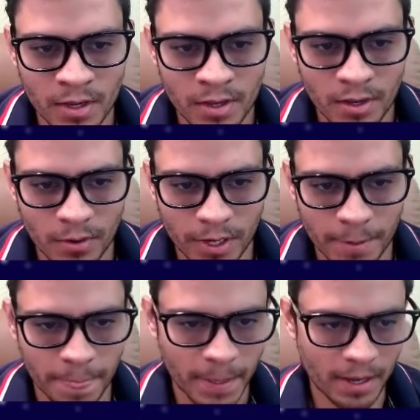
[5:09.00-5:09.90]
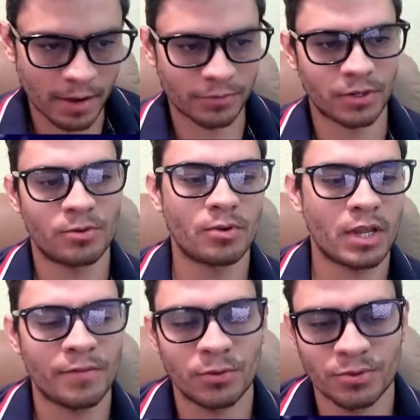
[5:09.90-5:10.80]
Okay, after rook
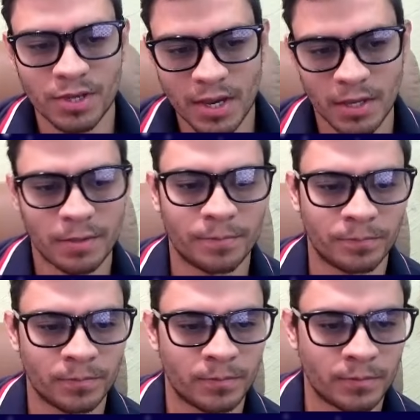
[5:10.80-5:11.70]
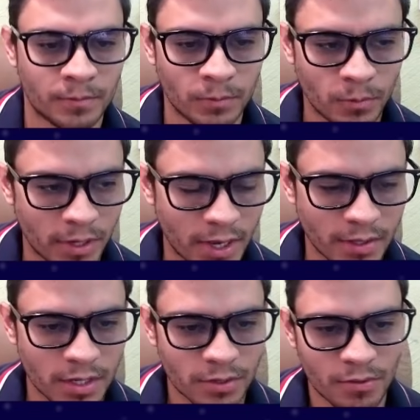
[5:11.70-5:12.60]
f to c8, we get
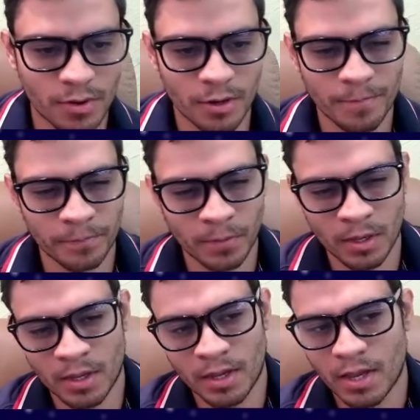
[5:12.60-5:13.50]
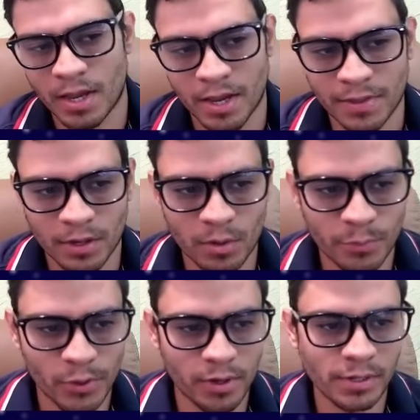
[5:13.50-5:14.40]
h4. Again, the
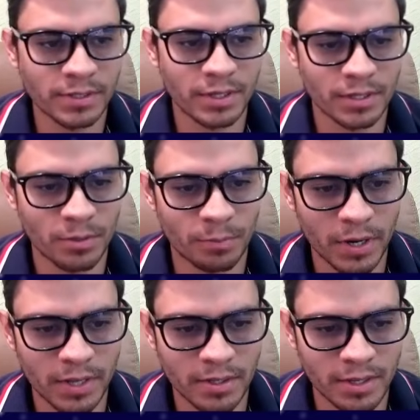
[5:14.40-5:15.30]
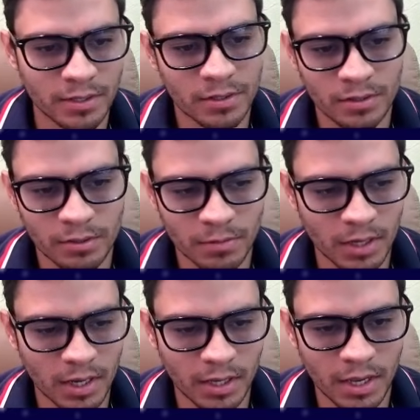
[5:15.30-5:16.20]
computer insists on playing this, something
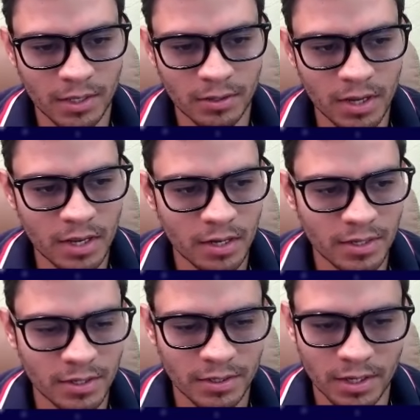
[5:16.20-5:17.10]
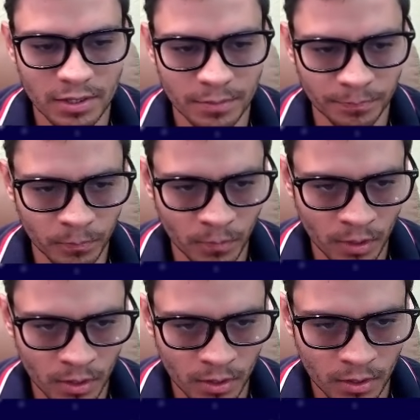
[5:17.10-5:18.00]
like a3, knight c6.
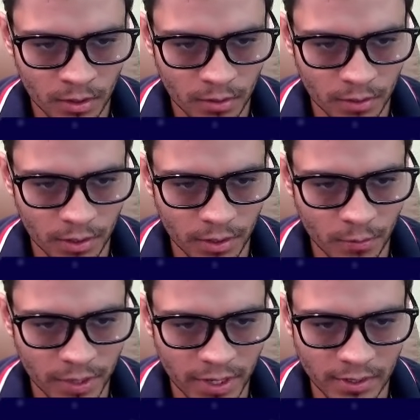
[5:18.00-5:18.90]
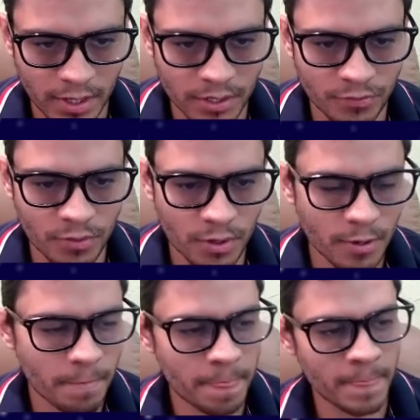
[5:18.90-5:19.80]
Okay, we get h4,
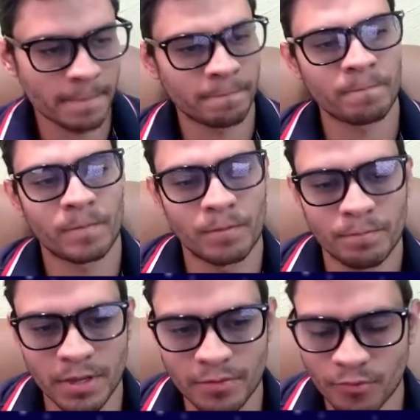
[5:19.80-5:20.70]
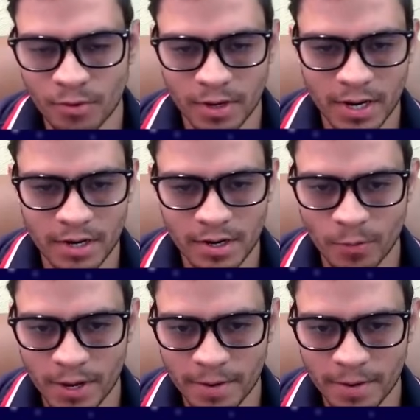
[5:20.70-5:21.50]
b4 anyway,